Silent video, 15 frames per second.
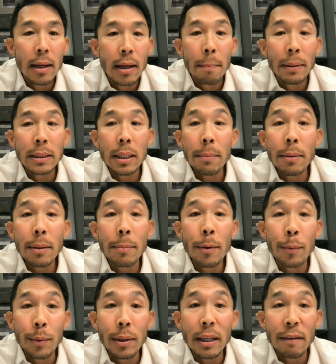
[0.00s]
but some of them are
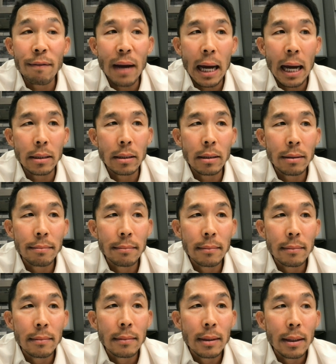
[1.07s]
really fast.
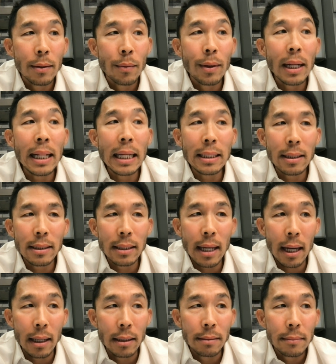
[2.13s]
What I like to
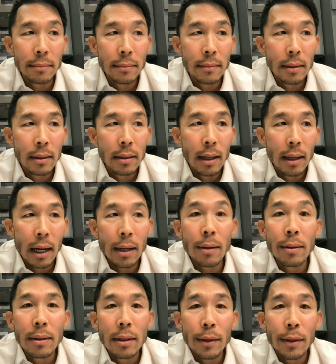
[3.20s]
say, I
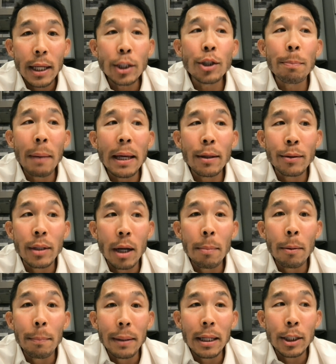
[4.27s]
go, they should pay you double
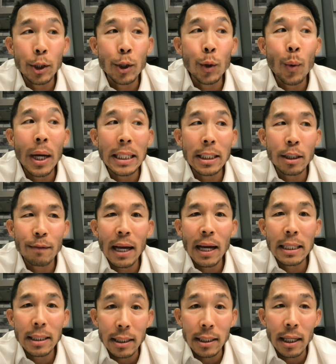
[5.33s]
because you're twice as
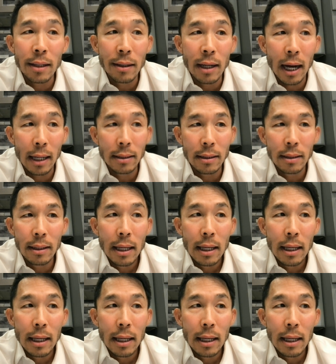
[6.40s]
fast as the other guys.